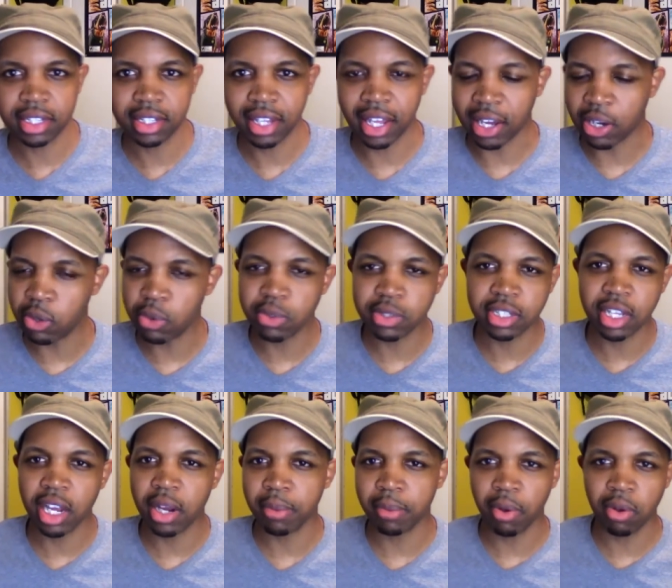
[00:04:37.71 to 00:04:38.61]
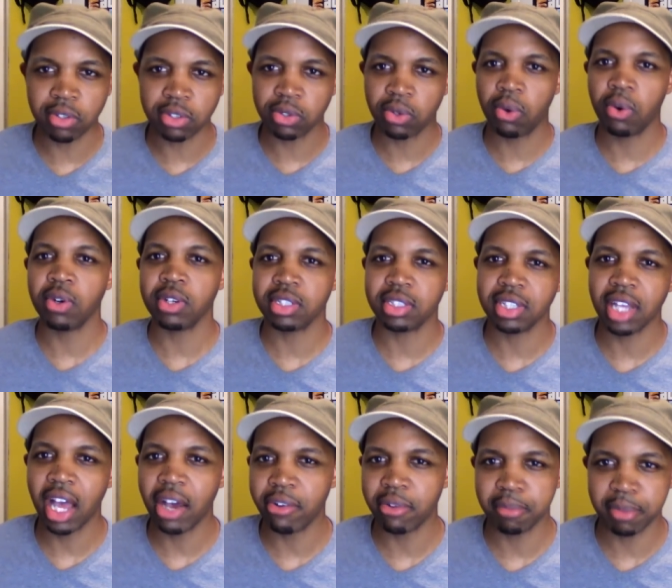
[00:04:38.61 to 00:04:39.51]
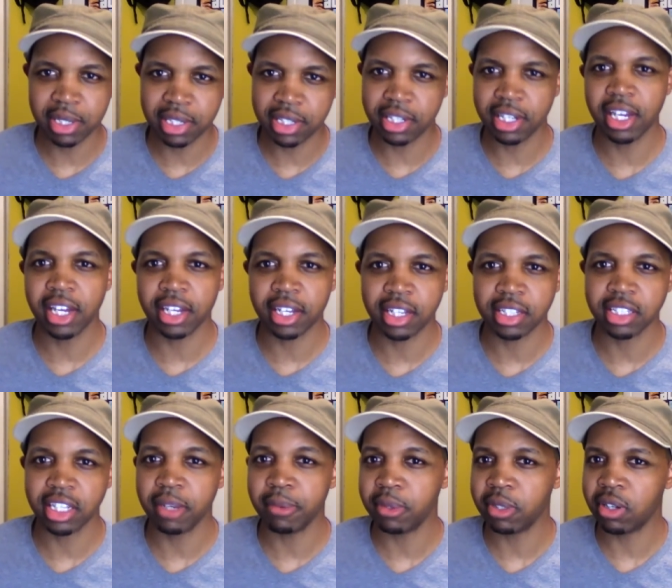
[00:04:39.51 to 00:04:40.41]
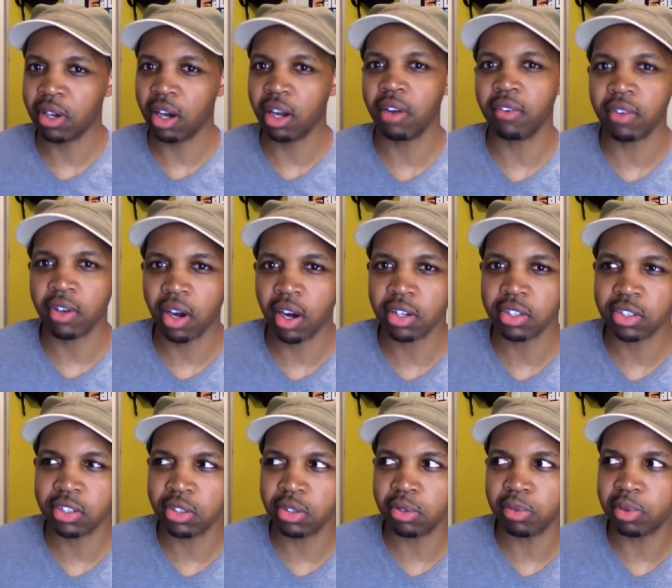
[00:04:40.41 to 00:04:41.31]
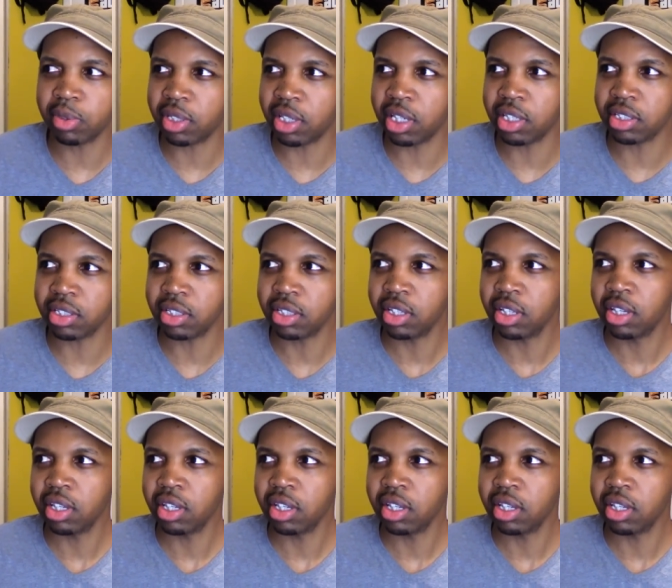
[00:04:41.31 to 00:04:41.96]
Like who was there on Cora's side would be dead, because they'd be caught off guard too, because